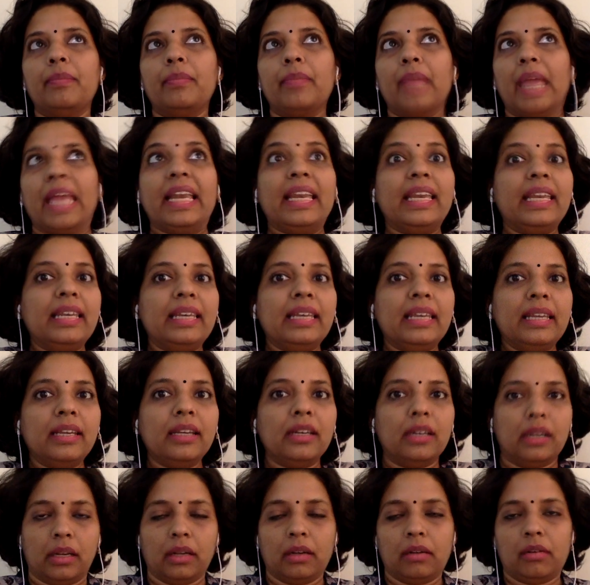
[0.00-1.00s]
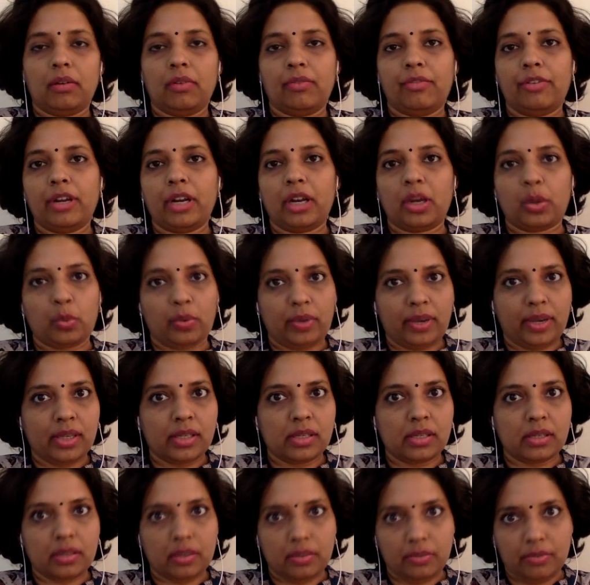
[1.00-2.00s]
any need for a quicker
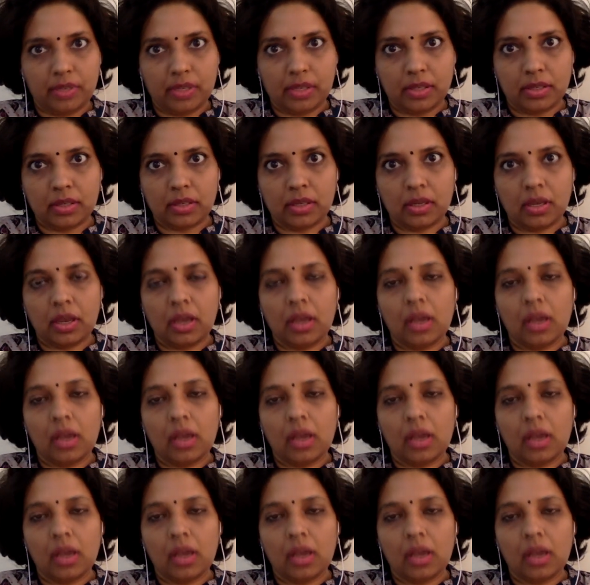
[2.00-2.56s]
service,